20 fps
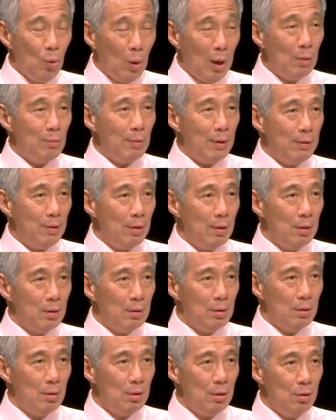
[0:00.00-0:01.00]
while we
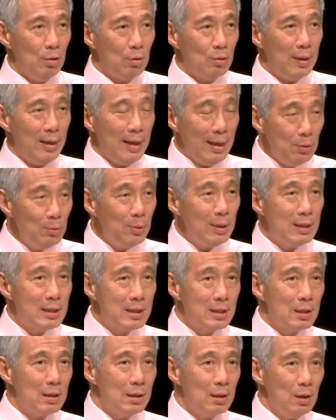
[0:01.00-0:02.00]
look
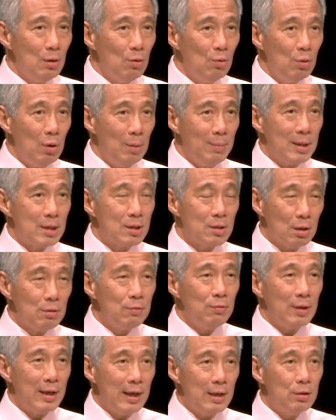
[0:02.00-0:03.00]
inwards, we must
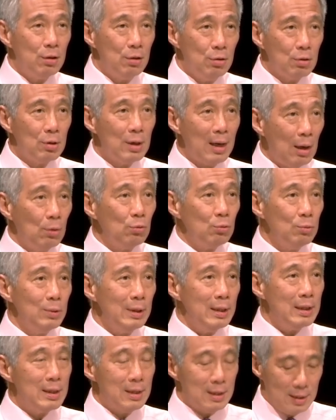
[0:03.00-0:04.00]
not forget to look
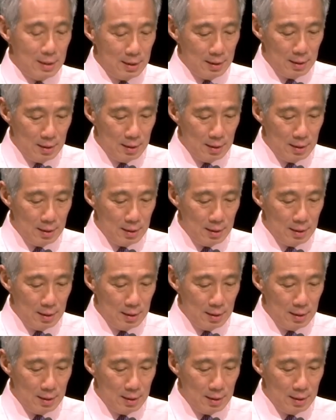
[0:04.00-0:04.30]
outwards.